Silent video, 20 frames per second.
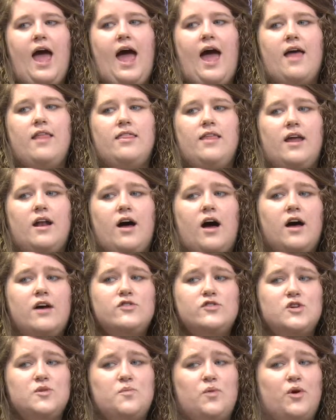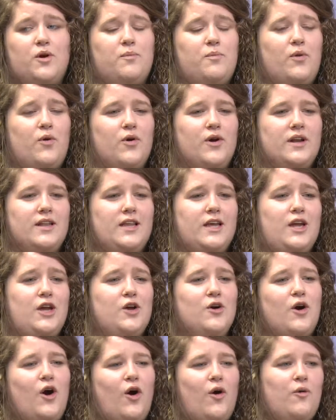And then also, more importantly,
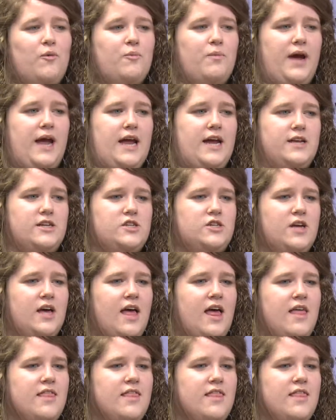your homepage.